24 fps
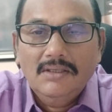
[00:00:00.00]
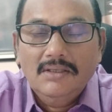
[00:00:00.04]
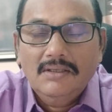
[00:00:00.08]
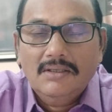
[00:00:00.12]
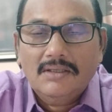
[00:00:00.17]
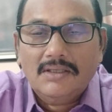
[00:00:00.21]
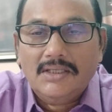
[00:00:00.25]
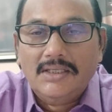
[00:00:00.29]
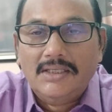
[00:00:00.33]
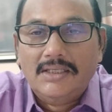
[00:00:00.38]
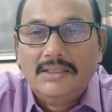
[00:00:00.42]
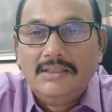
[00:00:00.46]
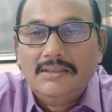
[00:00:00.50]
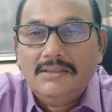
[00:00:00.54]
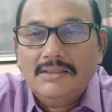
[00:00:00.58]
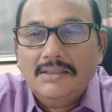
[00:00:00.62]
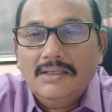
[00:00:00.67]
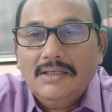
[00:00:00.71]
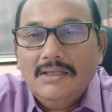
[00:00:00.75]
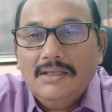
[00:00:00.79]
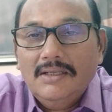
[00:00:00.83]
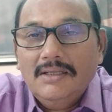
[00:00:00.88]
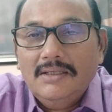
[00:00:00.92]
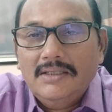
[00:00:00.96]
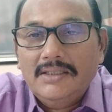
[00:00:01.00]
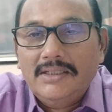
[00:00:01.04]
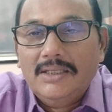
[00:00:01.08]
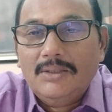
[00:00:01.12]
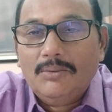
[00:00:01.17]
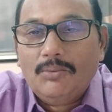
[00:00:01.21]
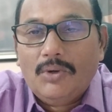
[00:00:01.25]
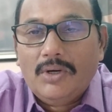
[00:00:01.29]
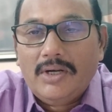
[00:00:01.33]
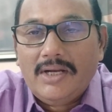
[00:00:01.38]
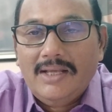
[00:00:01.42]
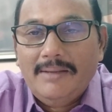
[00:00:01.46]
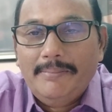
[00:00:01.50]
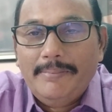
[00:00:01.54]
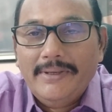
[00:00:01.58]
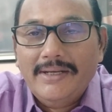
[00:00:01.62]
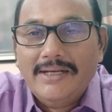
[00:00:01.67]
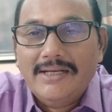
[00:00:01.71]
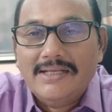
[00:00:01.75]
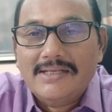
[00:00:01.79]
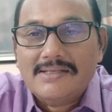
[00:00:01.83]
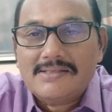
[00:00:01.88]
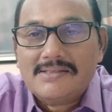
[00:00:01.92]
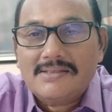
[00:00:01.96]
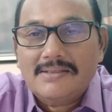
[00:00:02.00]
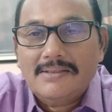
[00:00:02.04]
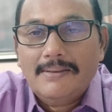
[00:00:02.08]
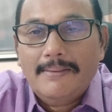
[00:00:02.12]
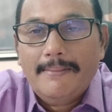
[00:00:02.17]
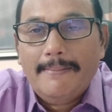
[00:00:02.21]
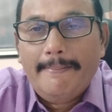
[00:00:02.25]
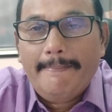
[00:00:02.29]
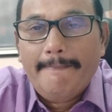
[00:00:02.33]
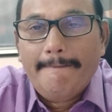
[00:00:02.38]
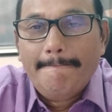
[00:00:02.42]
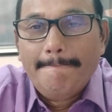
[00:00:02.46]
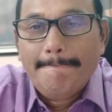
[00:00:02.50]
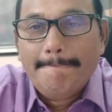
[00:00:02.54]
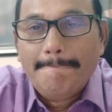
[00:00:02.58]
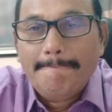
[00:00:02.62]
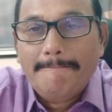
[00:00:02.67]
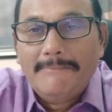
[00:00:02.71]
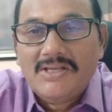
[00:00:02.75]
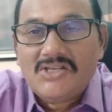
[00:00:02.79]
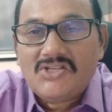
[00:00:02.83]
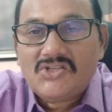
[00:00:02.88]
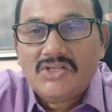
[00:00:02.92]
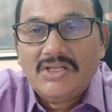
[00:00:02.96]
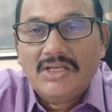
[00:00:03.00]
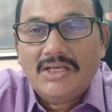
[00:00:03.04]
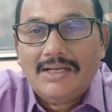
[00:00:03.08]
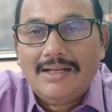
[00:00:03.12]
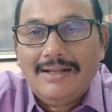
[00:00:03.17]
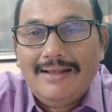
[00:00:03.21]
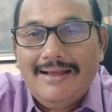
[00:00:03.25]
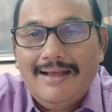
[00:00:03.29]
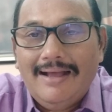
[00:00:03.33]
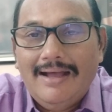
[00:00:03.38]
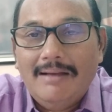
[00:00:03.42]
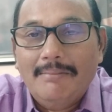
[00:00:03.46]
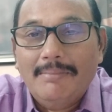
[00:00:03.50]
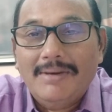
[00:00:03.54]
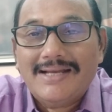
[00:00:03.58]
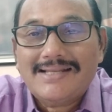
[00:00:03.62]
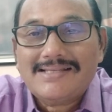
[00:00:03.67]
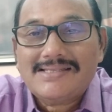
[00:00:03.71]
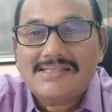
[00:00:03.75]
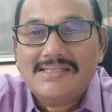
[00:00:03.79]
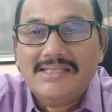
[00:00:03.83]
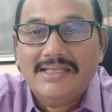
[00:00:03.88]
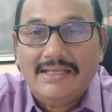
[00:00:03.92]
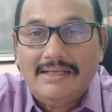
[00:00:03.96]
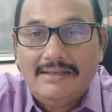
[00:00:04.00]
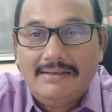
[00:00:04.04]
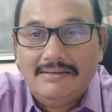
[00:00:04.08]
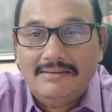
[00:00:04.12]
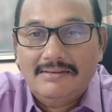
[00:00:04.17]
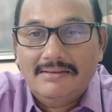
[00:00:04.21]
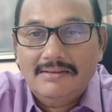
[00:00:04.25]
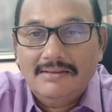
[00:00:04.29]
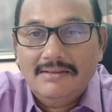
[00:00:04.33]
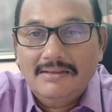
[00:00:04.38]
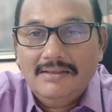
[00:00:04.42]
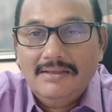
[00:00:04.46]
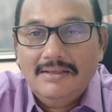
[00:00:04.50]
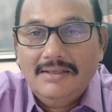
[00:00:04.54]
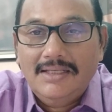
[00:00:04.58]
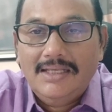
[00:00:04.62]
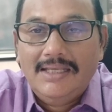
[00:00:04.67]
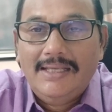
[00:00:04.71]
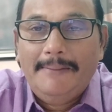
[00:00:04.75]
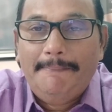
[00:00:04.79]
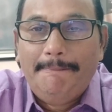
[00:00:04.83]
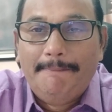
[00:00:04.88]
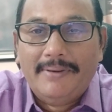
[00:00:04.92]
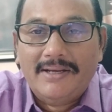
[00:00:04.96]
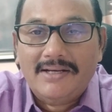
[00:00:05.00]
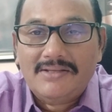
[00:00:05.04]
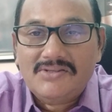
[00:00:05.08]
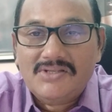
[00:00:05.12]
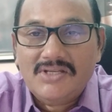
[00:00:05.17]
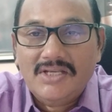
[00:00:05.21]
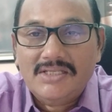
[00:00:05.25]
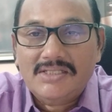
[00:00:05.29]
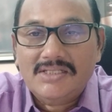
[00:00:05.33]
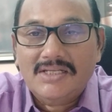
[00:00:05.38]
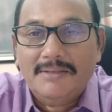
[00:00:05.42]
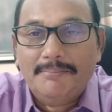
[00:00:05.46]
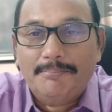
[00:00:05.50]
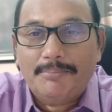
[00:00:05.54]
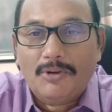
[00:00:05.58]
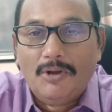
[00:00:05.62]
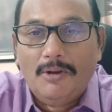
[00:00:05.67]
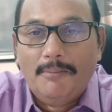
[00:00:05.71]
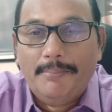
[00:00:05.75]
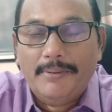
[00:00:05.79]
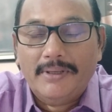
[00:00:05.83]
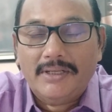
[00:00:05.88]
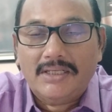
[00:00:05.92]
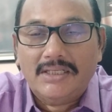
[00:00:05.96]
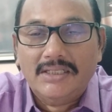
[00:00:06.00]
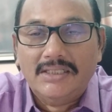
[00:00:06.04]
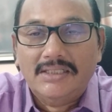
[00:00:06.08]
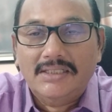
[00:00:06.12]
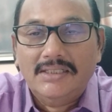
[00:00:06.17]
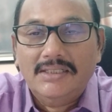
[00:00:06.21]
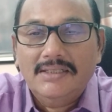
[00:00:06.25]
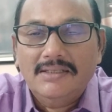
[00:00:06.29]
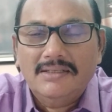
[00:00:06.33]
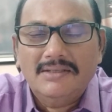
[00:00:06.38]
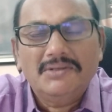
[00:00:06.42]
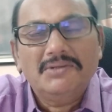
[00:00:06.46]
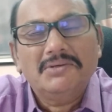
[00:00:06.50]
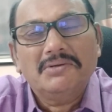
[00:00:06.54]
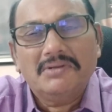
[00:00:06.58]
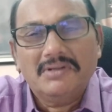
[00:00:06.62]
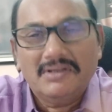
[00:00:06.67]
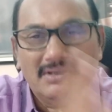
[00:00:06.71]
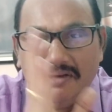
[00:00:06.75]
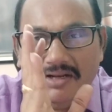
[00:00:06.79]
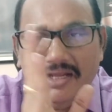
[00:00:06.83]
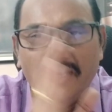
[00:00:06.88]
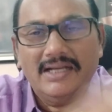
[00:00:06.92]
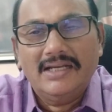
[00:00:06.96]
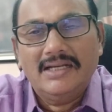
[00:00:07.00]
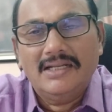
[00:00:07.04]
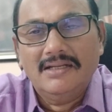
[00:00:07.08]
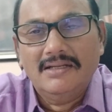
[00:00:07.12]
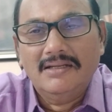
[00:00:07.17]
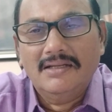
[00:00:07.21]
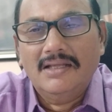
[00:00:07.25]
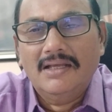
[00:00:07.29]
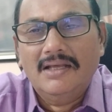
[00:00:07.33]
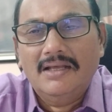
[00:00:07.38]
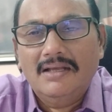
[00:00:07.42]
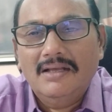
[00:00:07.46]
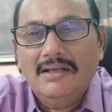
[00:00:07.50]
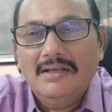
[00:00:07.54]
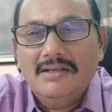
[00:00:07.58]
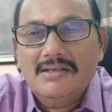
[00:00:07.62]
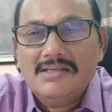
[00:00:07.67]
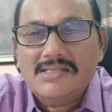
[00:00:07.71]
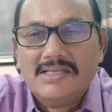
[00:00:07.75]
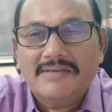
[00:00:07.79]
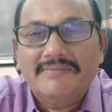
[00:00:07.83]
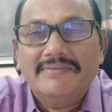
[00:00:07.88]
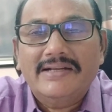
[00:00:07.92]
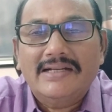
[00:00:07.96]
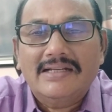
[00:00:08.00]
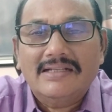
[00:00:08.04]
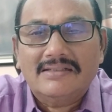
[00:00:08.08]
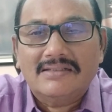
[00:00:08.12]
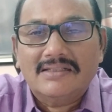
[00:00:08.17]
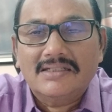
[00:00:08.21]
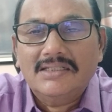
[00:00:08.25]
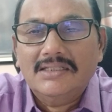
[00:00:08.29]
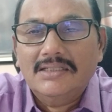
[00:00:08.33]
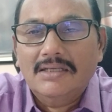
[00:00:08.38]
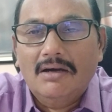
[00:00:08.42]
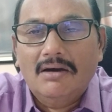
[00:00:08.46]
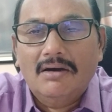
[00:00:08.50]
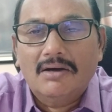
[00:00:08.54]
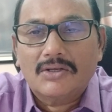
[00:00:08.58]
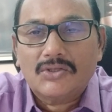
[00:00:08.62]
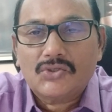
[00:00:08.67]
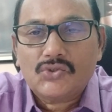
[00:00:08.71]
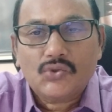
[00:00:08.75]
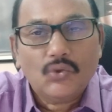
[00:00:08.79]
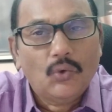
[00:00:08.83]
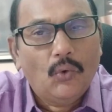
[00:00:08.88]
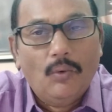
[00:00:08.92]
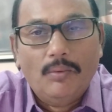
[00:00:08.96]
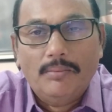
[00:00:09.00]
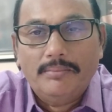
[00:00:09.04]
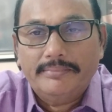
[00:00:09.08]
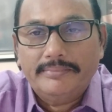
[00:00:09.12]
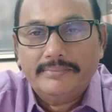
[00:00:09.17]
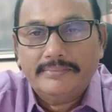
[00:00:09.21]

Right. Here what happened is Mr. Amar Singh, he purchased a property during 1973 or so.